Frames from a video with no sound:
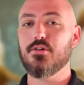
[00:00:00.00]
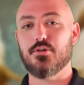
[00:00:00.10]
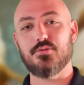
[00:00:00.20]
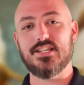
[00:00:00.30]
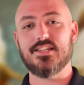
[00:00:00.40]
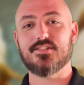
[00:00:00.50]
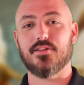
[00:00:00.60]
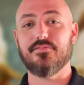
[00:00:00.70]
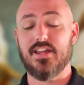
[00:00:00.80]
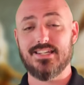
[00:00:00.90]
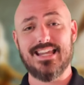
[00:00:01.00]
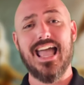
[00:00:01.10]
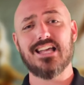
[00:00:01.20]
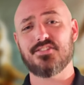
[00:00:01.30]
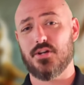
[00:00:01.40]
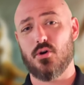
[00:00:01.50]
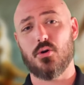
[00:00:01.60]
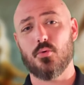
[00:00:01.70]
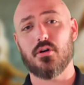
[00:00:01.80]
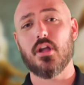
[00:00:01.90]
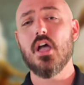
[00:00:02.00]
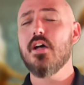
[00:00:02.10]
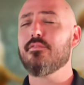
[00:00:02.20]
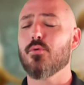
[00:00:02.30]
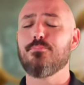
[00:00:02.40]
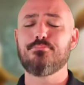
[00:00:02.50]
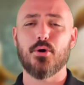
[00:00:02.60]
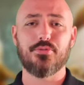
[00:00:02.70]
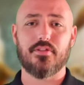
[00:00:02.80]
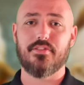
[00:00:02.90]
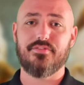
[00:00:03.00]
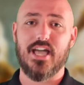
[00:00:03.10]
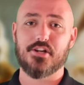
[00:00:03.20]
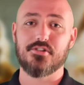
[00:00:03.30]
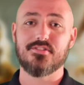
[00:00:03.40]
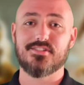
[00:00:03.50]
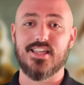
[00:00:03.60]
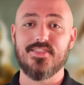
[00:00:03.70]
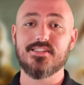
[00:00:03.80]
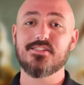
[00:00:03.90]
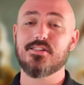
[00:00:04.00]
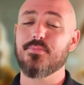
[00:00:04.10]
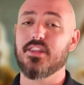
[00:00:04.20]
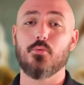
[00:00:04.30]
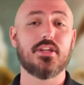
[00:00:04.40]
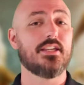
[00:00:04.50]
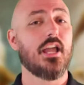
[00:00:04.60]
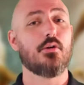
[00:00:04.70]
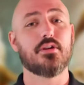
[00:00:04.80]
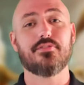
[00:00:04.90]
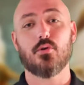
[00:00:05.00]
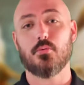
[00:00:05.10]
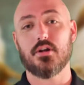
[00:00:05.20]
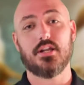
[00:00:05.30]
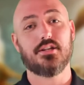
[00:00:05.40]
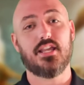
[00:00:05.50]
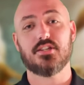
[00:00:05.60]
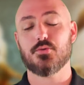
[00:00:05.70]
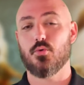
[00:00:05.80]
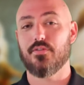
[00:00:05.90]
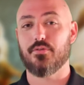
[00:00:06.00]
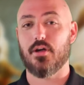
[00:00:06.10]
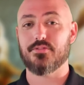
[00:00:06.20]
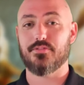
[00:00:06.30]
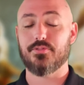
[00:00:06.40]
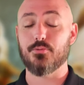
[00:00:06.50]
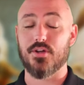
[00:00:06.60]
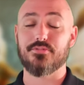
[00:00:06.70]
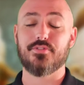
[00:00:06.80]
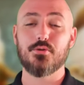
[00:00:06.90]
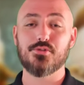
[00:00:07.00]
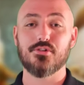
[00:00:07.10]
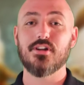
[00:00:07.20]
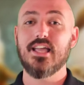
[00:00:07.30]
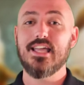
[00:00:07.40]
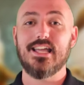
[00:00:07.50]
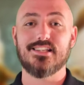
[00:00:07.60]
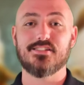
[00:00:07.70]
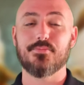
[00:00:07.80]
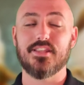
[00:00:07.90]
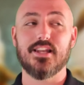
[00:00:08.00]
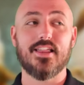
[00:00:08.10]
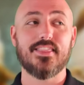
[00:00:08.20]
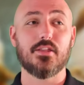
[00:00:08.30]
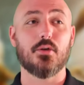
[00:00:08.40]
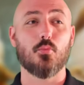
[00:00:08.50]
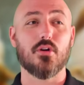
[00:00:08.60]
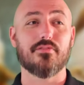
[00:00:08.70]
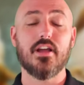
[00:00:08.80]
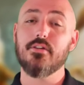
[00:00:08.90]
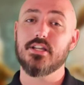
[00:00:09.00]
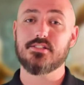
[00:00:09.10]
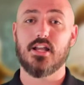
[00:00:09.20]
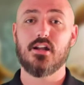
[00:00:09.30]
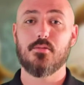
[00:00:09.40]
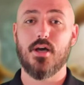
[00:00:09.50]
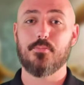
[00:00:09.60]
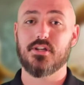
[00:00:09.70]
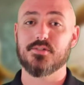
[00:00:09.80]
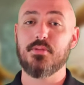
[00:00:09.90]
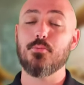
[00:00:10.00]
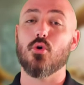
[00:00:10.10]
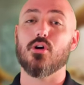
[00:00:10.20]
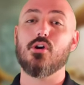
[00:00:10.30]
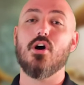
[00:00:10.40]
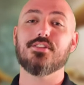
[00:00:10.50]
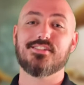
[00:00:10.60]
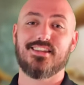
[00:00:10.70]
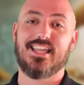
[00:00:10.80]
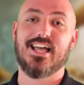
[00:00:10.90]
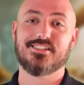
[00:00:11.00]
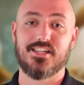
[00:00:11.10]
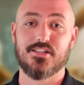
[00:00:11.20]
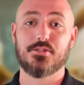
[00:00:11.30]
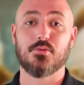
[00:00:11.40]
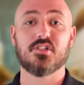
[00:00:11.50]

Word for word: who did some fantastic artwork for both of the factions, and this is something that we can carry forward into Kings of War throughout, throughout the future. It's something that I think that we're very excited about because people are constantly asking us to